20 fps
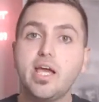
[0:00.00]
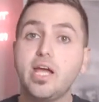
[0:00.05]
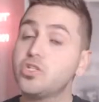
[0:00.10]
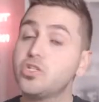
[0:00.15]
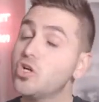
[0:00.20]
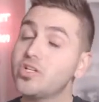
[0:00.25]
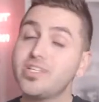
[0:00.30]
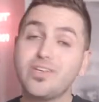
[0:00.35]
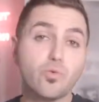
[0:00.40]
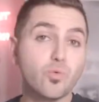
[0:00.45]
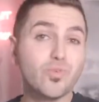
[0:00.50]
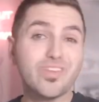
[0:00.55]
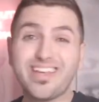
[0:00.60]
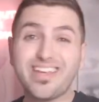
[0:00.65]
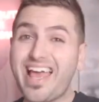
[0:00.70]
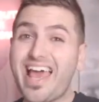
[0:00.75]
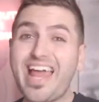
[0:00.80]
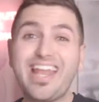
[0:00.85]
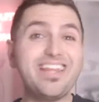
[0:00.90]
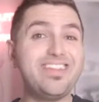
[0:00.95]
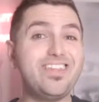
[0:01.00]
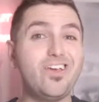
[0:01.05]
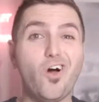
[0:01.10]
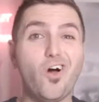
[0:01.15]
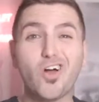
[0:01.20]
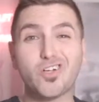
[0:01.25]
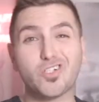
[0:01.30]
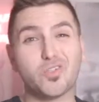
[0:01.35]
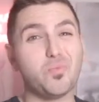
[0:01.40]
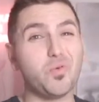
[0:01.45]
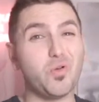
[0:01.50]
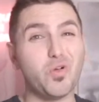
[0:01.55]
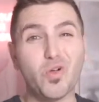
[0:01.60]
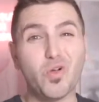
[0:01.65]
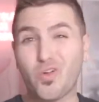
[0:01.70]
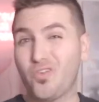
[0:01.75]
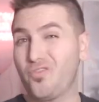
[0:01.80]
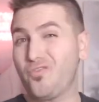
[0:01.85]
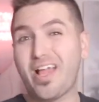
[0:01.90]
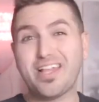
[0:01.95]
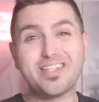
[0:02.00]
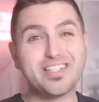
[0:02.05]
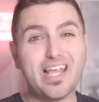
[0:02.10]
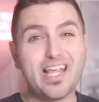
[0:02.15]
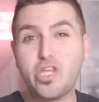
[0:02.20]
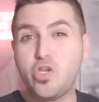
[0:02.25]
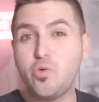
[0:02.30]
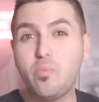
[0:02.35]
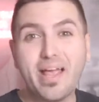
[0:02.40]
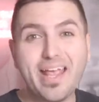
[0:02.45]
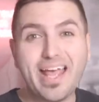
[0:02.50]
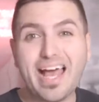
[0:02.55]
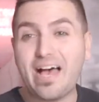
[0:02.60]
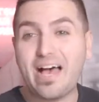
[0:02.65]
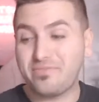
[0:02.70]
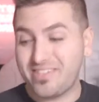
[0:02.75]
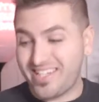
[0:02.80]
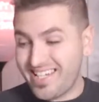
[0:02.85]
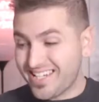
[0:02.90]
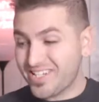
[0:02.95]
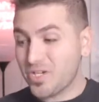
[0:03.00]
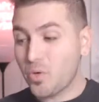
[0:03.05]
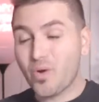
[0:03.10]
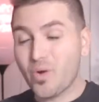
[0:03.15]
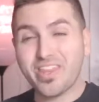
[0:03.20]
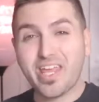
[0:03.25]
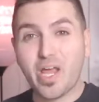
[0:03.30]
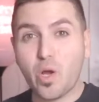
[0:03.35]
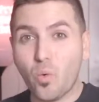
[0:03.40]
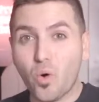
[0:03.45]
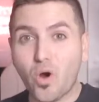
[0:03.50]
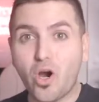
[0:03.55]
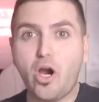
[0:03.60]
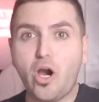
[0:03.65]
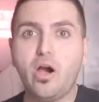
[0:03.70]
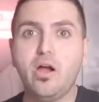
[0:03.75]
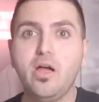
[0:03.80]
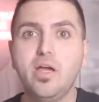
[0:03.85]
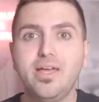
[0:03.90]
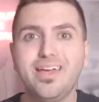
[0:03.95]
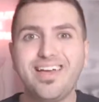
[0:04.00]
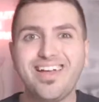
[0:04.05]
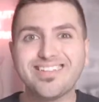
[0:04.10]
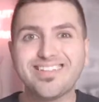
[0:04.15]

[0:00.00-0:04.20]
it took really any of the entrepreneur friends that you might have to get to where they were.